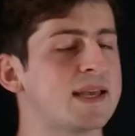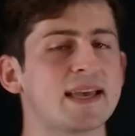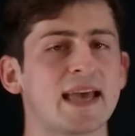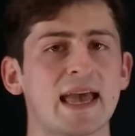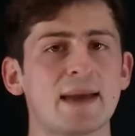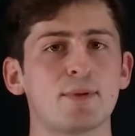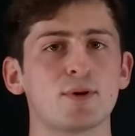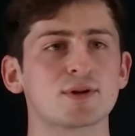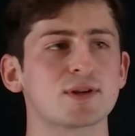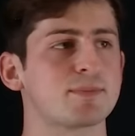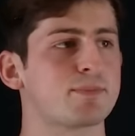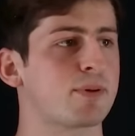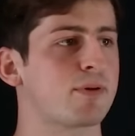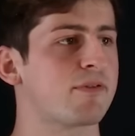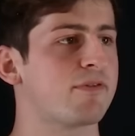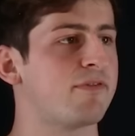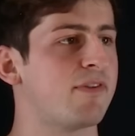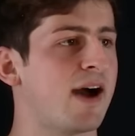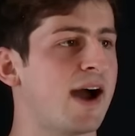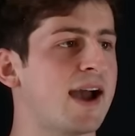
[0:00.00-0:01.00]
being able to
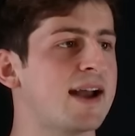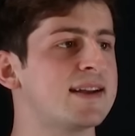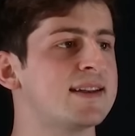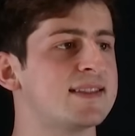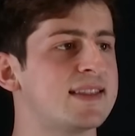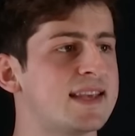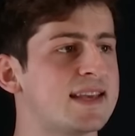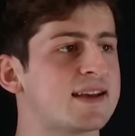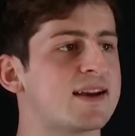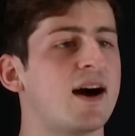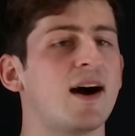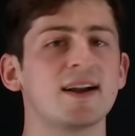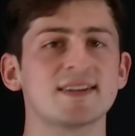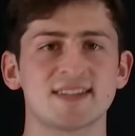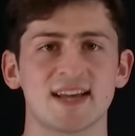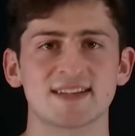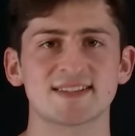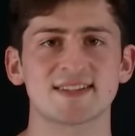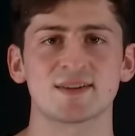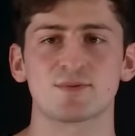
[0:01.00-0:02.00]
provide the
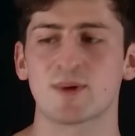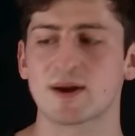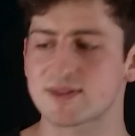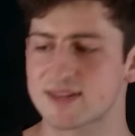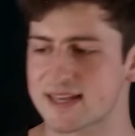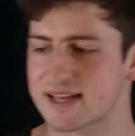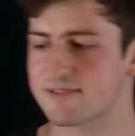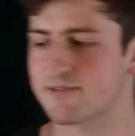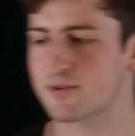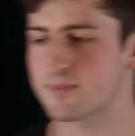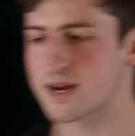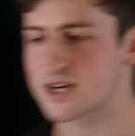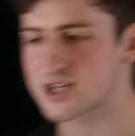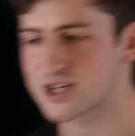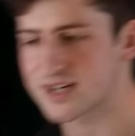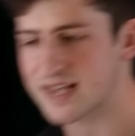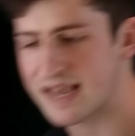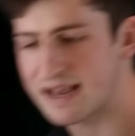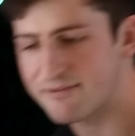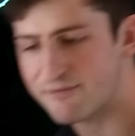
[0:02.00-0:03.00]
context and where the
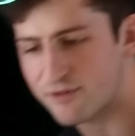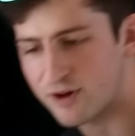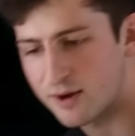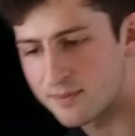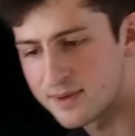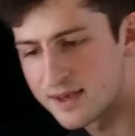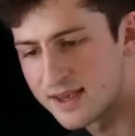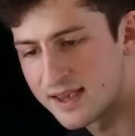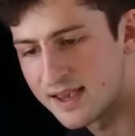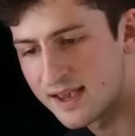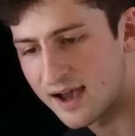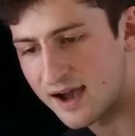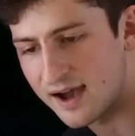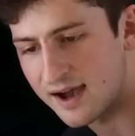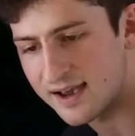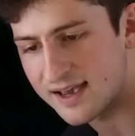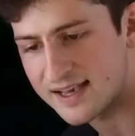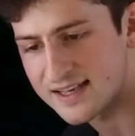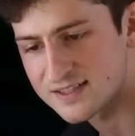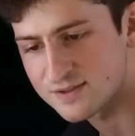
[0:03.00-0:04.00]
information came from
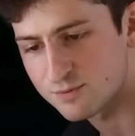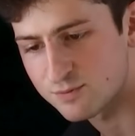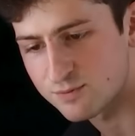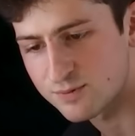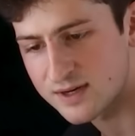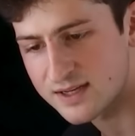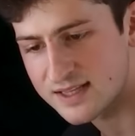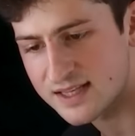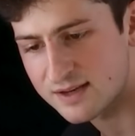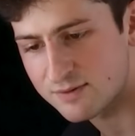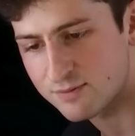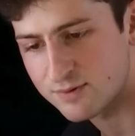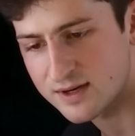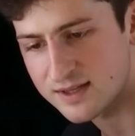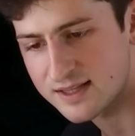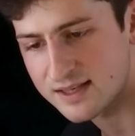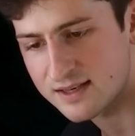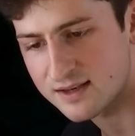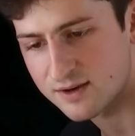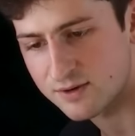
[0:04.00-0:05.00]
is really,
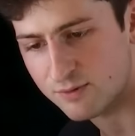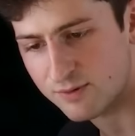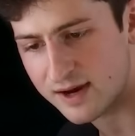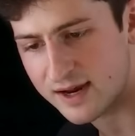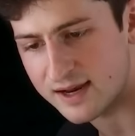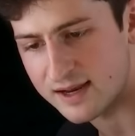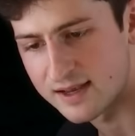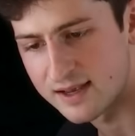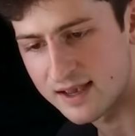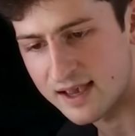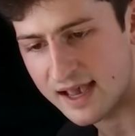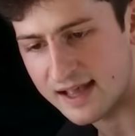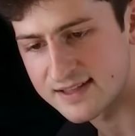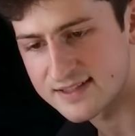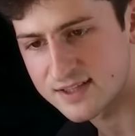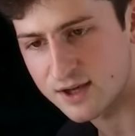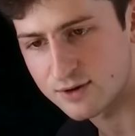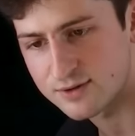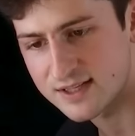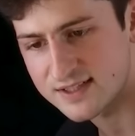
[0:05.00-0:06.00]
really great.
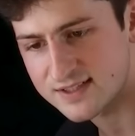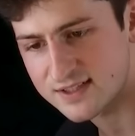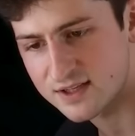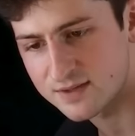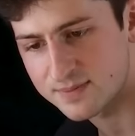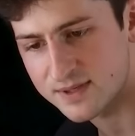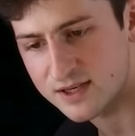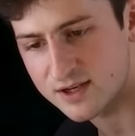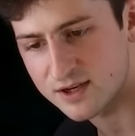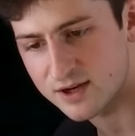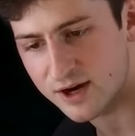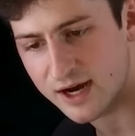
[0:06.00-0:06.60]
And so this could be a